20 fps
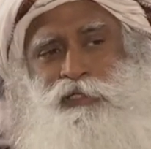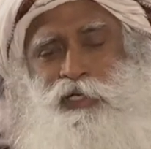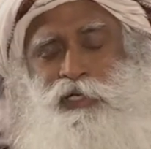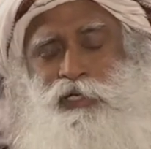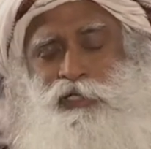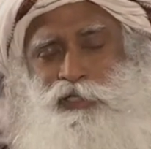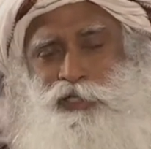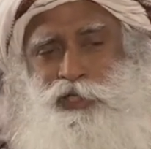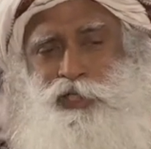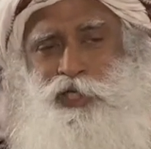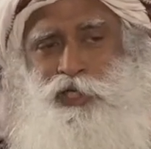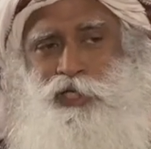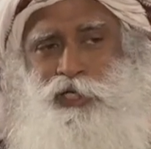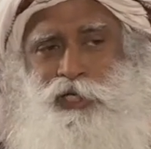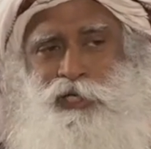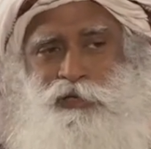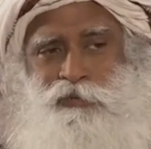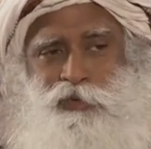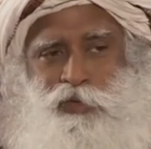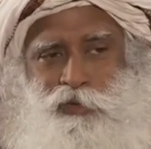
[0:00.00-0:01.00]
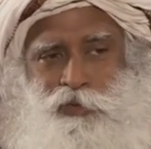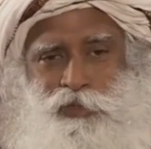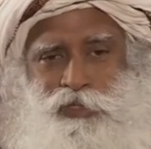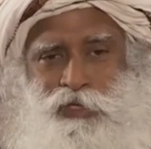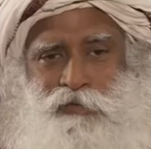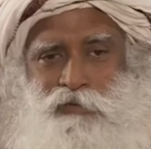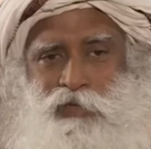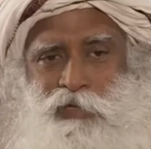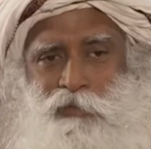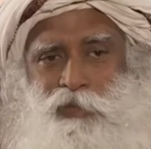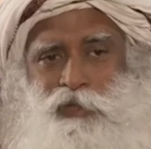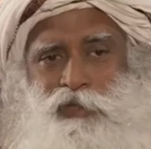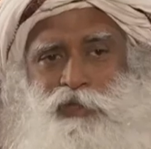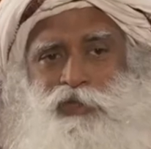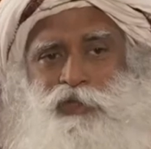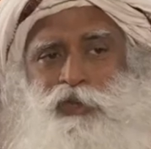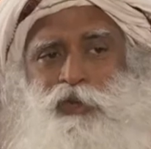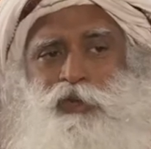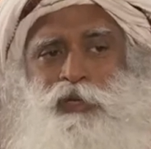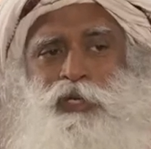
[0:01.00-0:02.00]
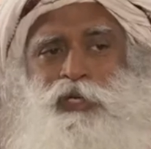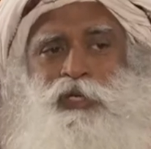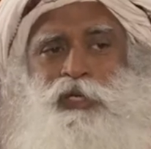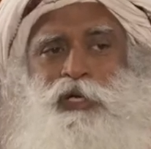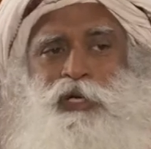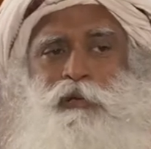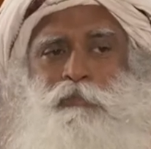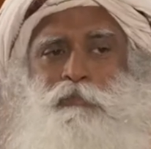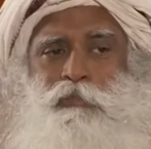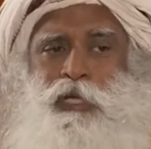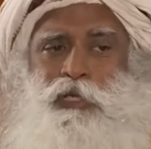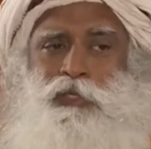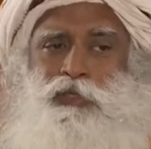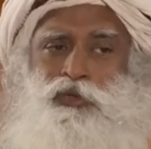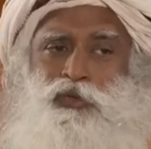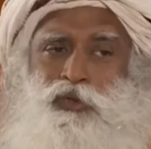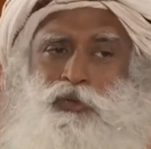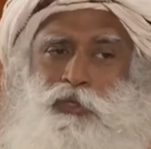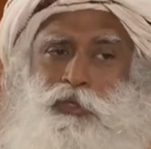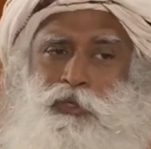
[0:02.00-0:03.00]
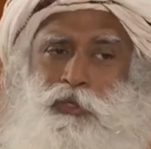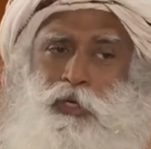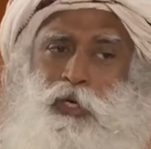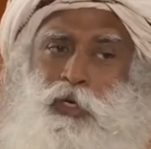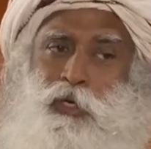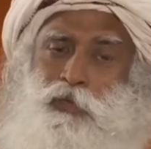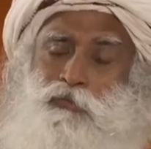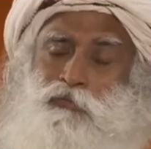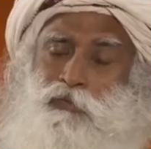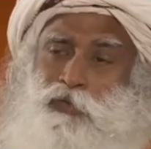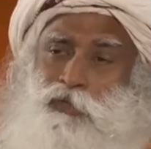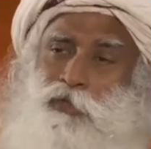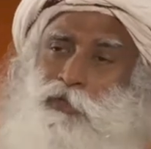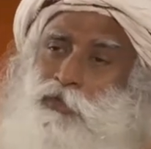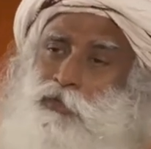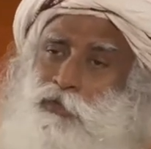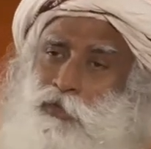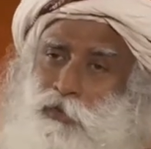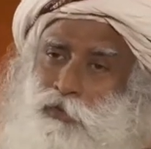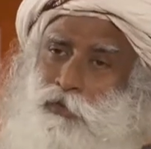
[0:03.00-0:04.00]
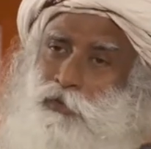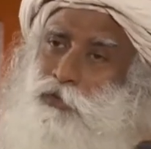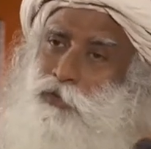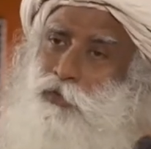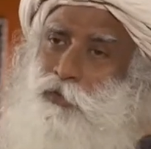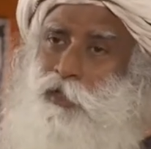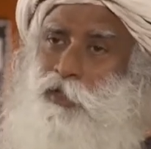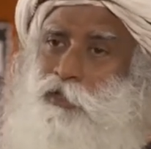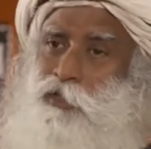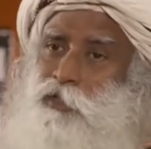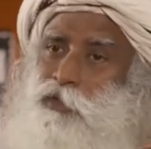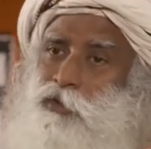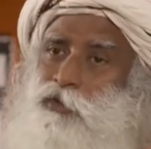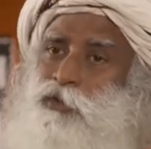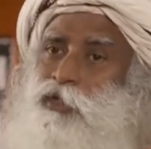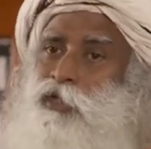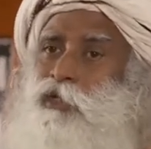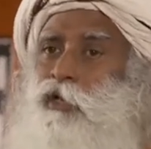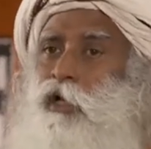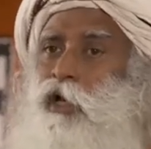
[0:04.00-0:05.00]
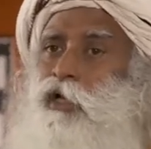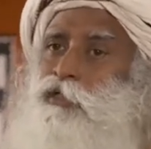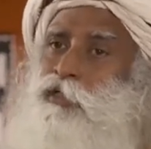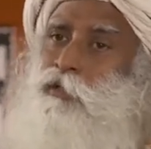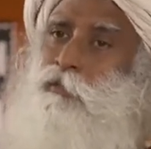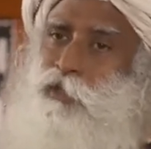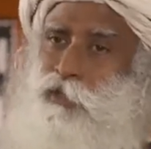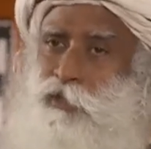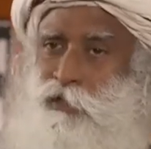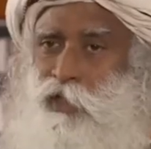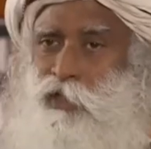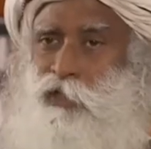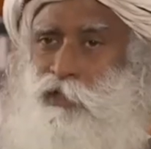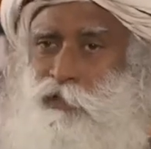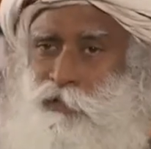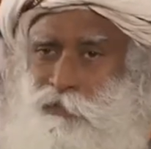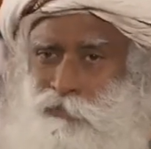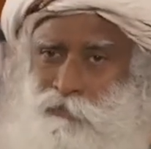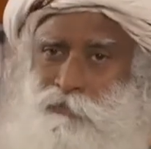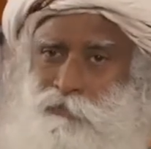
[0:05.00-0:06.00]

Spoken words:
at least in India, what was available, Sony and Panasonic. For this also to get it, you need Haji Mastan.